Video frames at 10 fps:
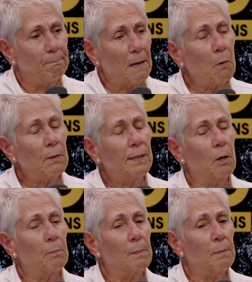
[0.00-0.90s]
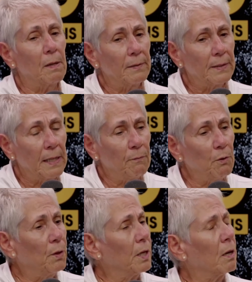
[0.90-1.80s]
I always tell people, I'll say, if you
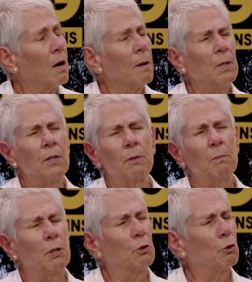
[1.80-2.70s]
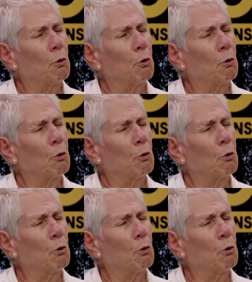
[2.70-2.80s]
think communism is